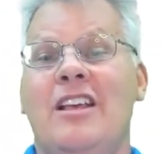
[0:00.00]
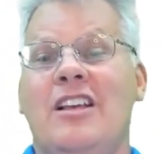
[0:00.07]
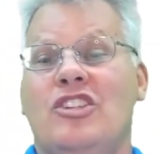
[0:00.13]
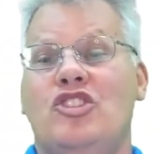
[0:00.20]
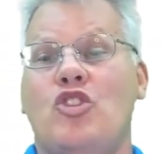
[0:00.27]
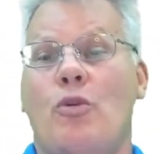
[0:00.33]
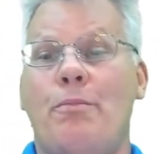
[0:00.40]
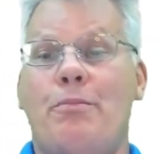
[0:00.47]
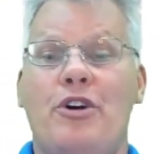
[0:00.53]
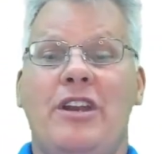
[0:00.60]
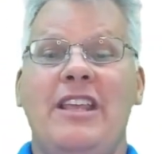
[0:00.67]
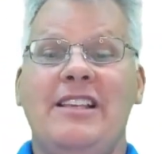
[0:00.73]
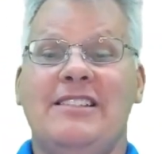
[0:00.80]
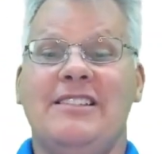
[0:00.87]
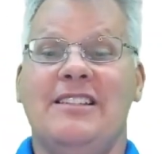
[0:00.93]
so
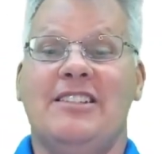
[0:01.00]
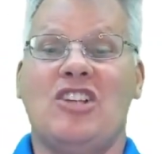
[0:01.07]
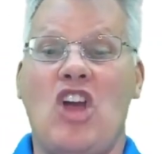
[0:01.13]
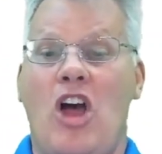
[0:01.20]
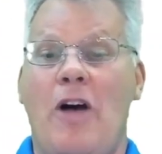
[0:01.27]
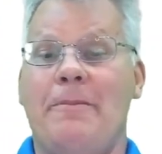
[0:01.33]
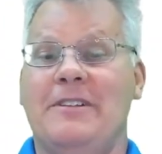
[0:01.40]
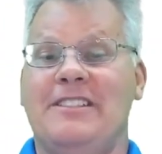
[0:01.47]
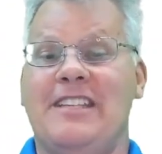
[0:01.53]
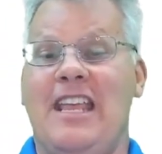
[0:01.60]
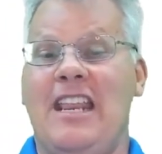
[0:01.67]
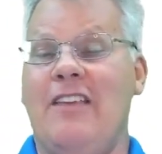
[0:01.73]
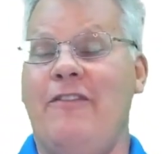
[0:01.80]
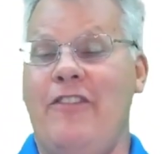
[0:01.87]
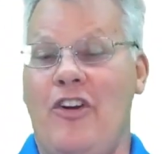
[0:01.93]
Bernice's
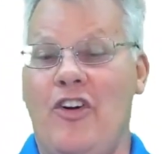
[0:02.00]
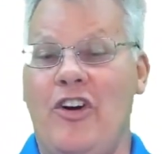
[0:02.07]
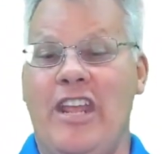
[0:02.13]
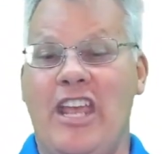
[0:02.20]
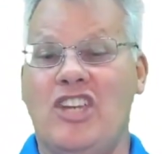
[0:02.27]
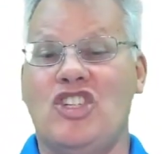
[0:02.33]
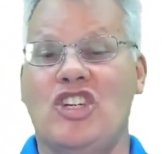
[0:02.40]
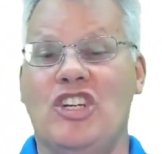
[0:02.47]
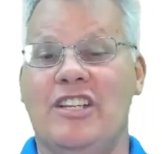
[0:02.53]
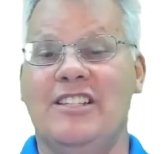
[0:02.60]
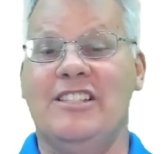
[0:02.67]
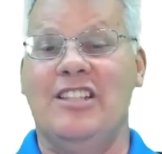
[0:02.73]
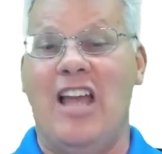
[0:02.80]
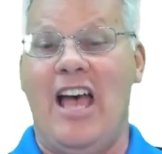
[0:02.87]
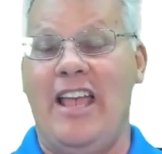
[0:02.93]
compensating variation is
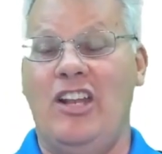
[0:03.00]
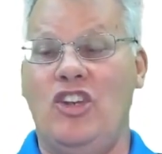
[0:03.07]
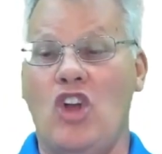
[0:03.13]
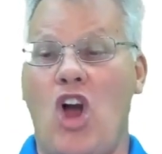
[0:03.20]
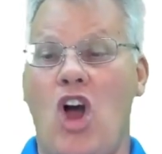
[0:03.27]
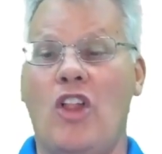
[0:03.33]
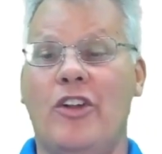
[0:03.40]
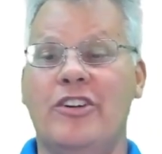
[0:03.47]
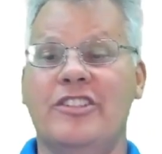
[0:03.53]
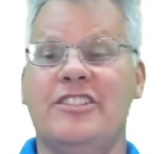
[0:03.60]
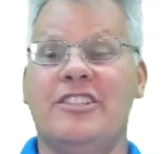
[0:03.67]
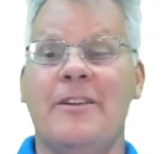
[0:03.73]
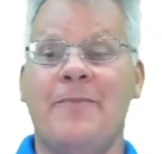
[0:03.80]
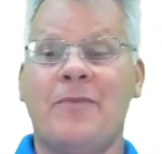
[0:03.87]
$9.